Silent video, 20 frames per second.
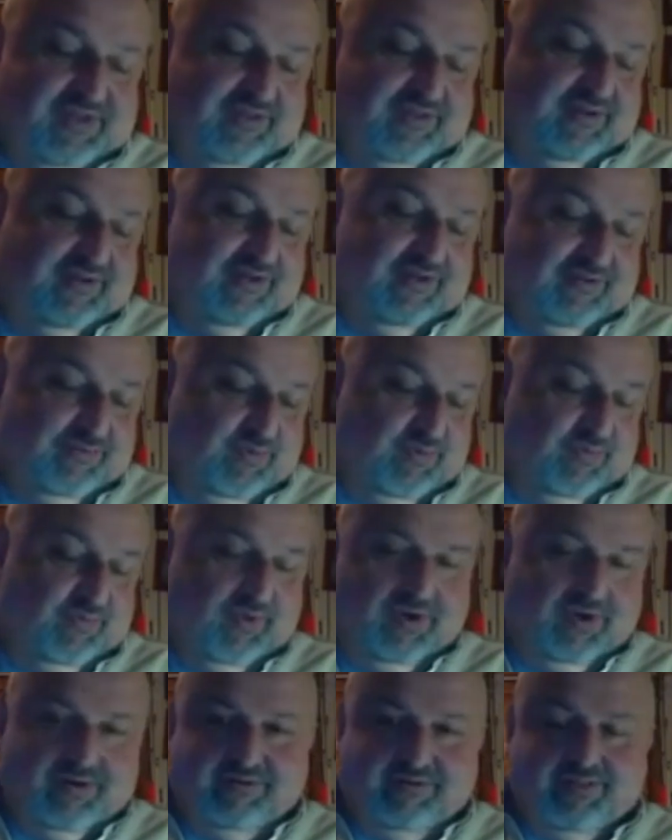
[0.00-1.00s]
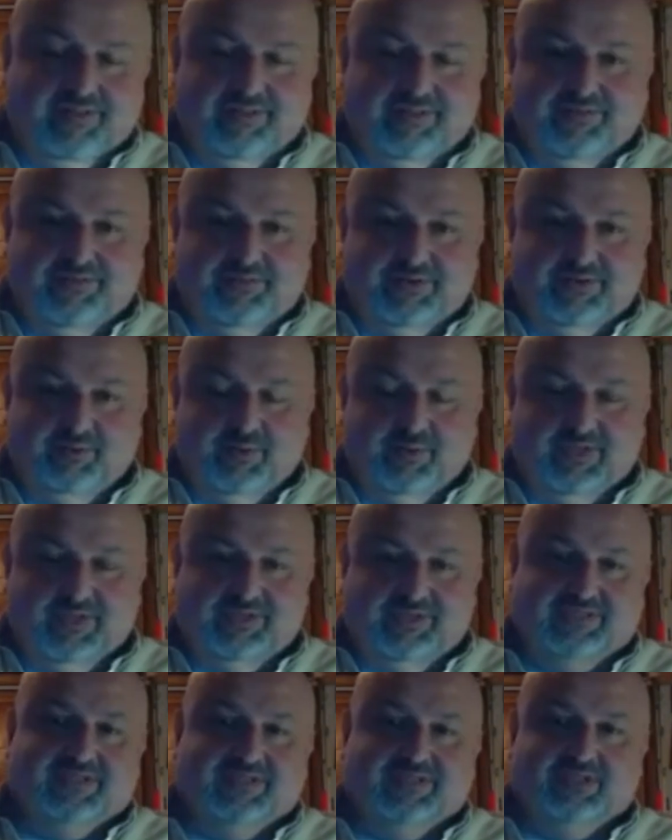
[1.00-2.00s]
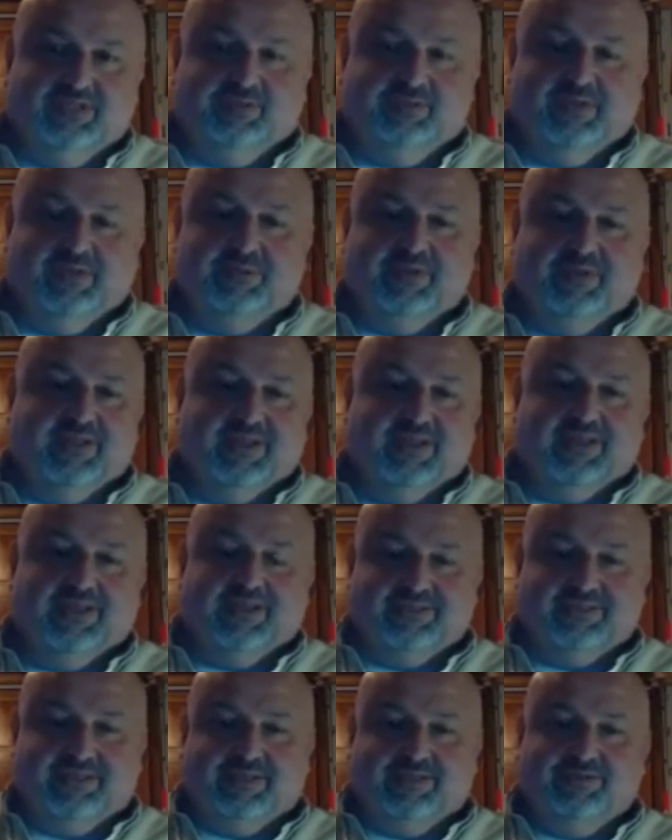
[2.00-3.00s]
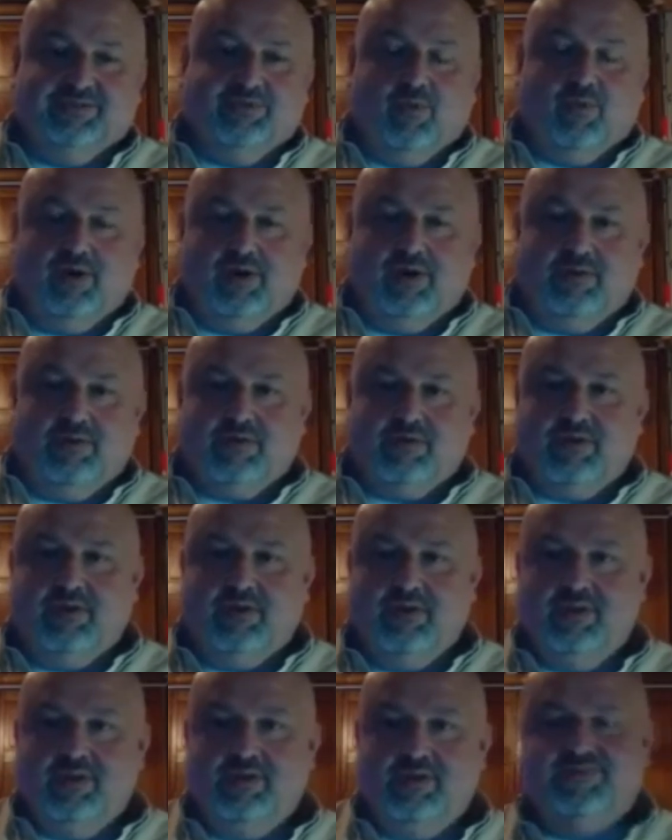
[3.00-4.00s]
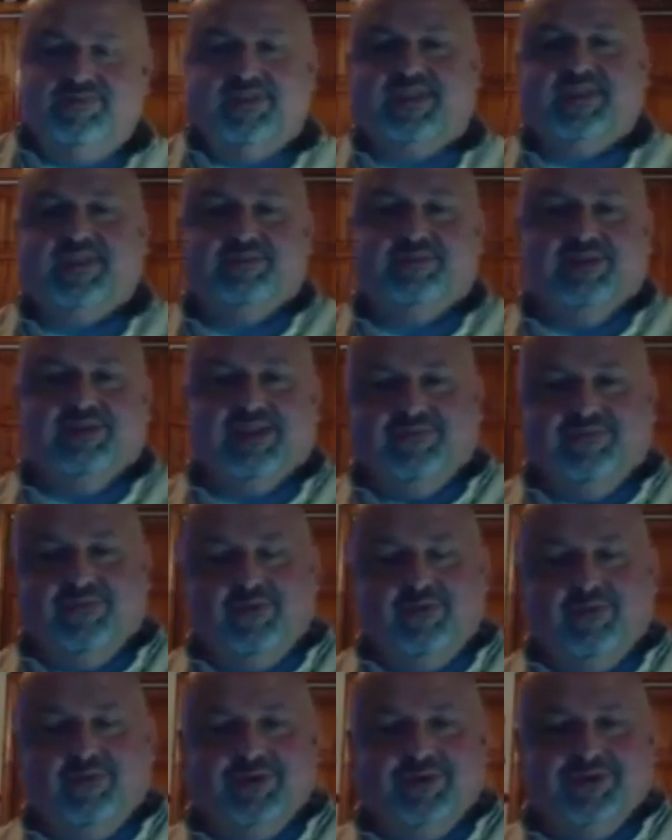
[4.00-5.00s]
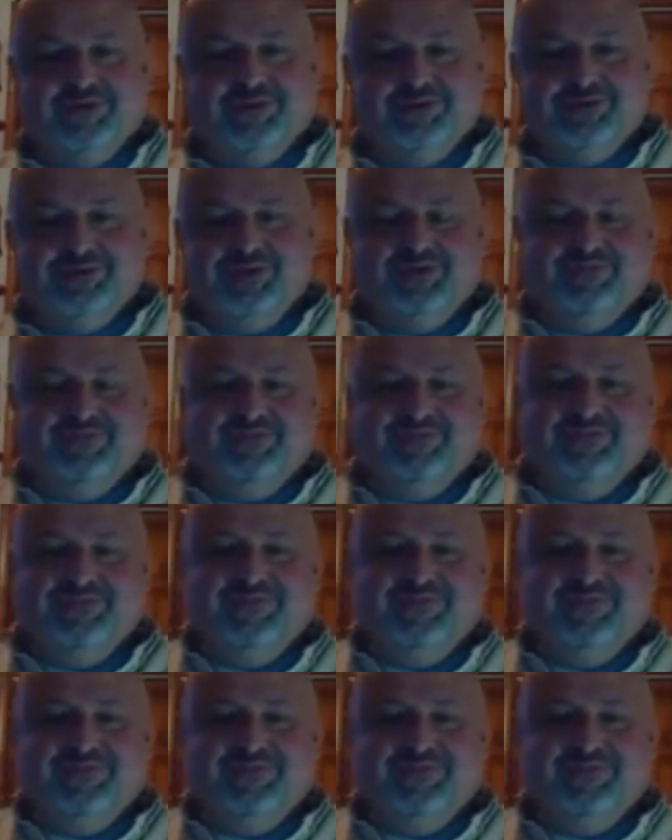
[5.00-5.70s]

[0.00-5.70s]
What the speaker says: they're not going to be walking around through these places on this public land because they're going to walk. They can't ride a four-wheeler and stuff.